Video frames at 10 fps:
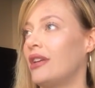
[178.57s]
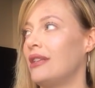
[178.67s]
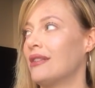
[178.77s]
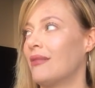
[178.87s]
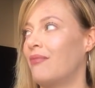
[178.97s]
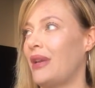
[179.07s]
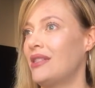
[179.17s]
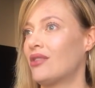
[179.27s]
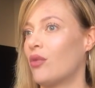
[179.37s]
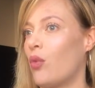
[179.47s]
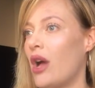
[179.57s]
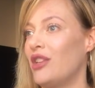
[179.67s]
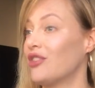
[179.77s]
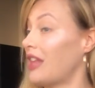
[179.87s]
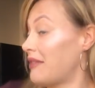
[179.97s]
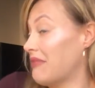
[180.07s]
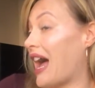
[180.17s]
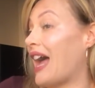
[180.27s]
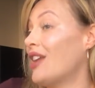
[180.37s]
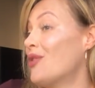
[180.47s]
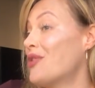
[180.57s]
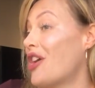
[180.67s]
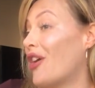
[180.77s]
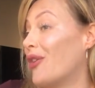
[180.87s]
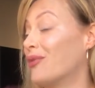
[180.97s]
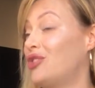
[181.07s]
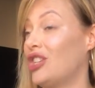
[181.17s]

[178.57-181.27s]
And he's like, based on what? And you're like, I don't know.